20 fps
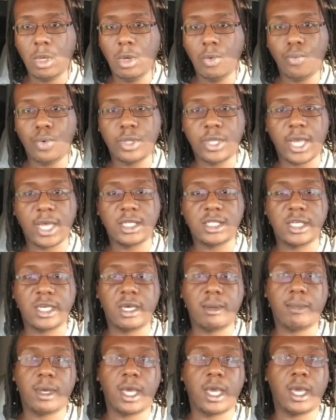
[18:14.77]
with that
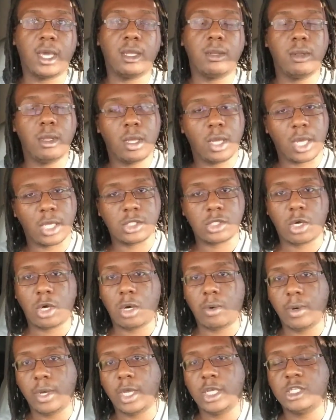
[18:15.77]
said, man, as
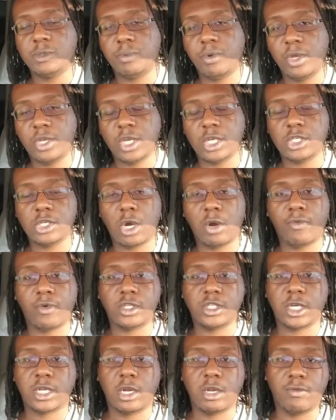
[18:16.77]
always, appreciate y'all for
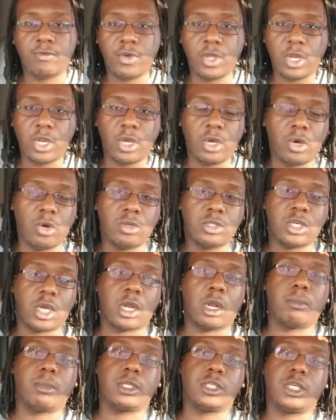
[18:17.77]
checking out the video,
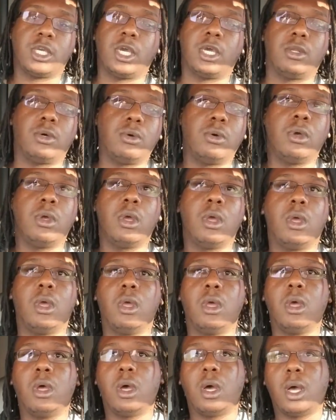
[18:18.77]
checking out my channel.
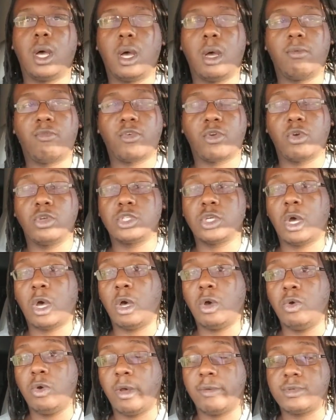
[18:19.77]
For those of
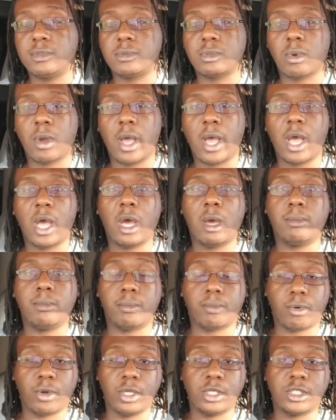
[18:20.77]
y'all who have subscribed,
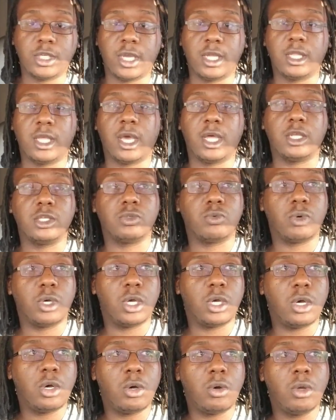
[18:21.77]
appreciate that as
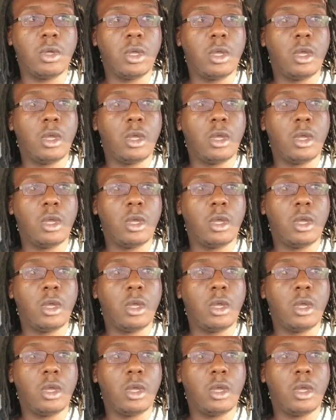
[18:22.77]
well.